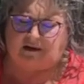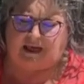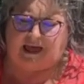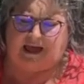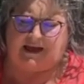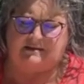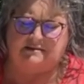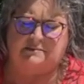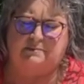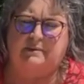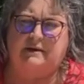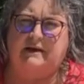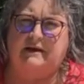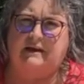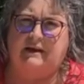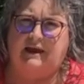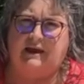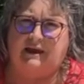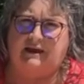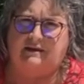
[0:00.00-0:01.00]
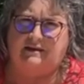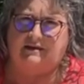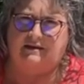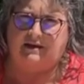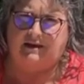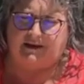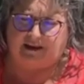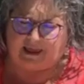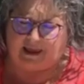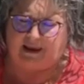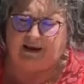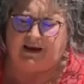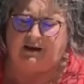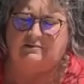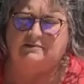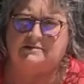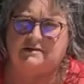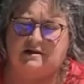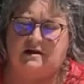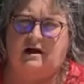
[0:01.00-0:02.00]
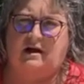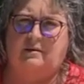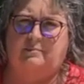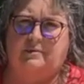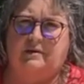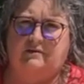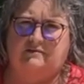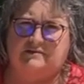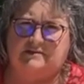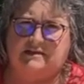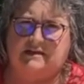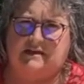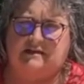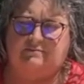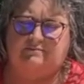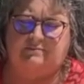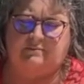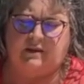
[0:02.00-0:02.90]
glass, but an 8-ounce cup of tea.